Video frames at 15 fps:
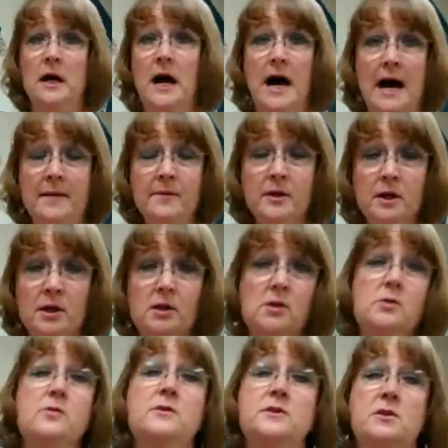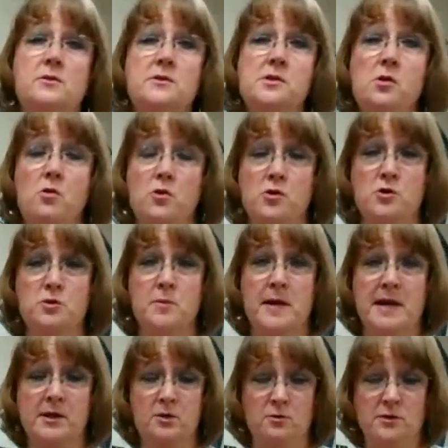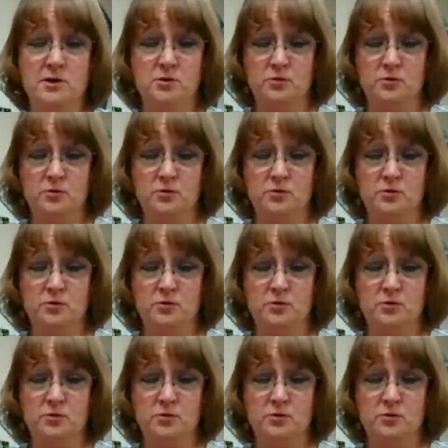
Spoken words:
I'm going to lose those corners when I go to